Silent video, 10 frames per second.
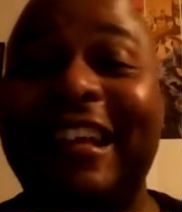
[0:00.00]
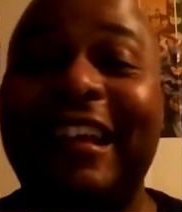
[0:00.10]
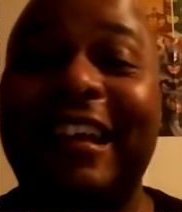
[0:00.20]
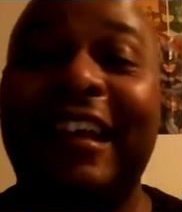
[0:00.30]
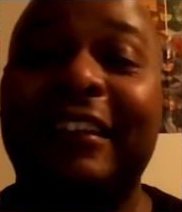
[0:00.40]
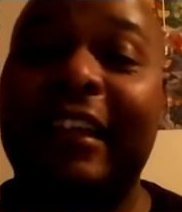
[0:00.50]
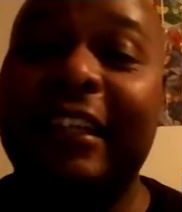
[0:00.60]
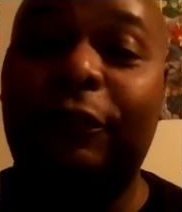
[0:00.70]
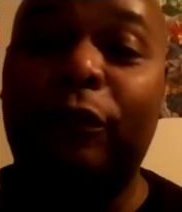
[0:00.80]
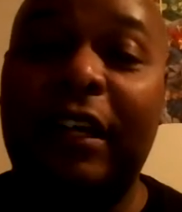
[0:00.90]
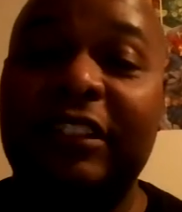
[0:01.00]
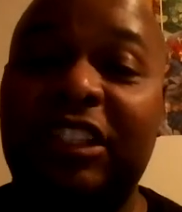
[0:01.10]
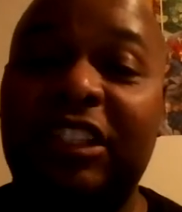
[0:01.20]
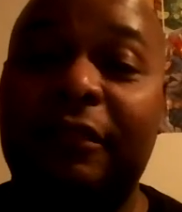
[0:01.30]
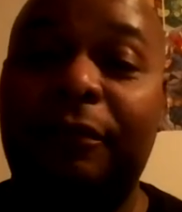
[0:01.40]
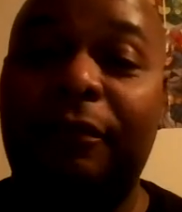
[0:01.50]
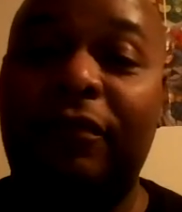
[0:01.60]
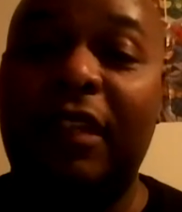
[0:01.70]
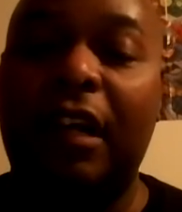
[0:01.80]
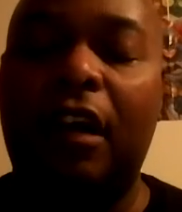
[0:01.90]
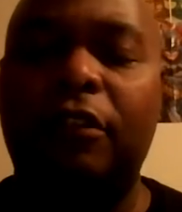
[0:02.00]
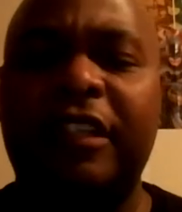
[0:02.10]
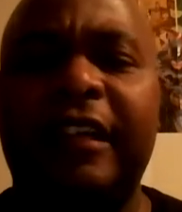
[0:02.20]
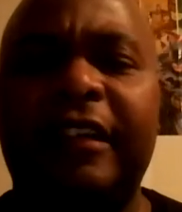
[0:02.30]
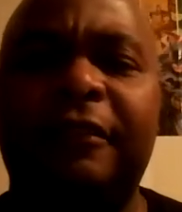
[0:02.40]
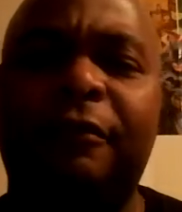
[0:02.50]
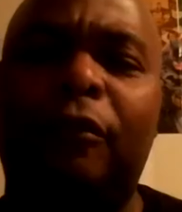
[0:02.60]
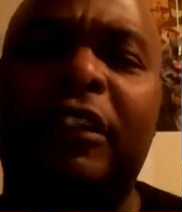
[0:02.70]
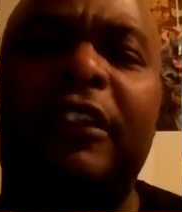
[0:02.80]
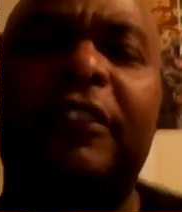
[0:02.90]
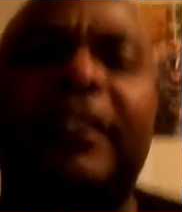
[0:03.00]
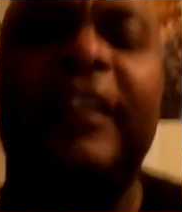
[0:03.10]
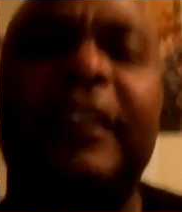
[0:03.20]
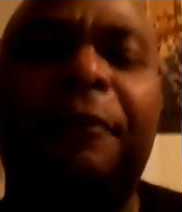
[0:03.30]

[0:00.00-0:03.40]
And thanks for watching. Oh, yeah, one other thing.